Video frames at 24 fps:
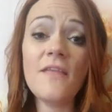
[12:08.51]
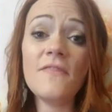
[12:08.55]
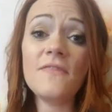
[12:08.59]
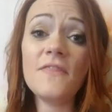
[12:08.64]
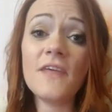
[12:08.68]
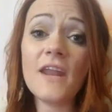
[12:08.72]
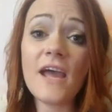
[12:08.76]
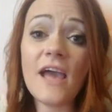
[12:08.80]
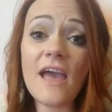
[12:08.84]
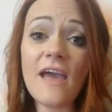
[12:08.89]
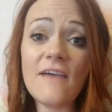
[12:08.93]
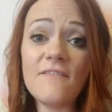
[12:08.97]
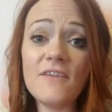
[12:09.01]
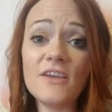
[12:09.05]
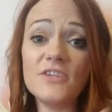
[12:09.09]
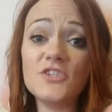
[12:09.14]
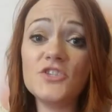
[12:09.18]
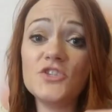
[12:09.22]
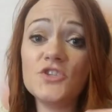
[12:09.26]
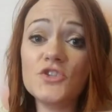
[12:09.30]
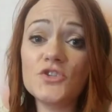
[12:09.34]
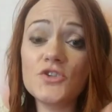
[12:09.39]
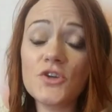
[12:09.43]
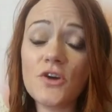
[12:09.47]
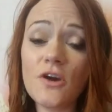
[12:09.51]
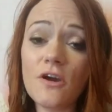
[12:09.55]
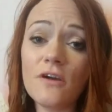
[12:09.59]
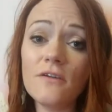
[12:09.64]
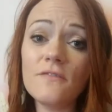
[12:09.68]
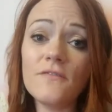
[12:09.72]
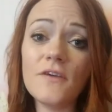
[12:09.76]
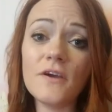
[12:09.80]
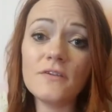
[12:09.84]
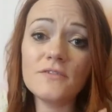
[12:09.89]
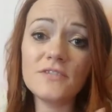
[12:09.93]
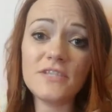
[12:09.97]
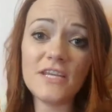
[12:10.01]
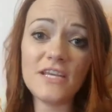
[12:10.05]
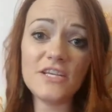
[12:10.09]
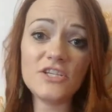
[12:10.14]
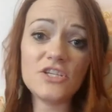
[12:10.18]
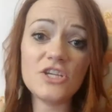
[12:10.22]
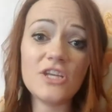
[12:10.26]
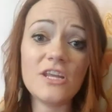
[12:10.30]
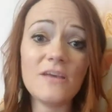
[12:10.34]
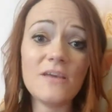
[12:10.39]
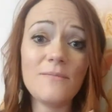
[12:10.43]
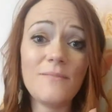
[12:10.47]
that I have a strong
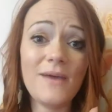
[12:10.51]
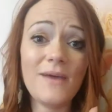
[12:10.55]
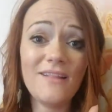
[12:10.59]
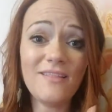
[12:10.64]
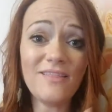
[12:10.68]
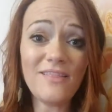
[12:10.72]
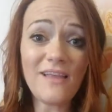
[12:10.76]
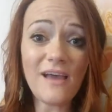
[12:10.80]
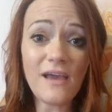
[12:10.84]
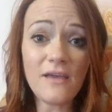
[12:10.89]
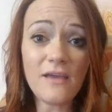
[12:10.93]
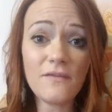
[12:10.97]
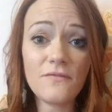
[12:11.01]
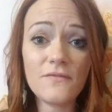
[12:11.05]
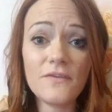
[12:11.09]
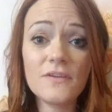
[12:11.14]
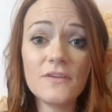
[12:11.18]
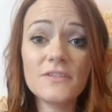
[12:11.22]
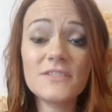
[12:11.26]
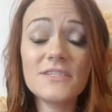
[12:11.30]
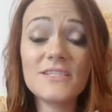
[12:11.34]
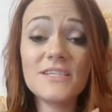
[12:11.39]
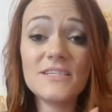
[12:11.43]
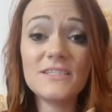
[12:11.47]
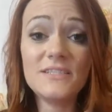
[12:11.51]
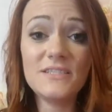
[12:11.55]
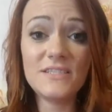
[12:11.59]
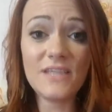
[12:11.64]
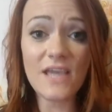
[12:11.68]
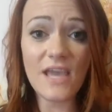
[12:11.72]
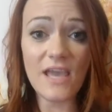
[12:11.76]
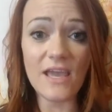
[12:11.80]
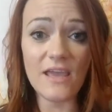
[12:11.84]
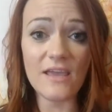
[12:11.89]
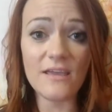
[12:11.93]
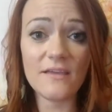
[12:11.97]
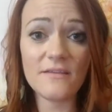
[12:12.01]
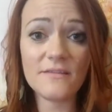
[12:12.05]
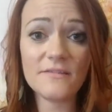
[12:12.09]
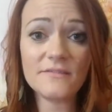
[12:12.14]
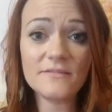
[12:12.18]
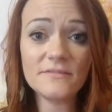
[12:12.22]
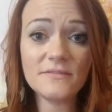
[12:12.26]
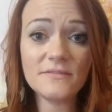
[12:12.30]
foundation in my life today.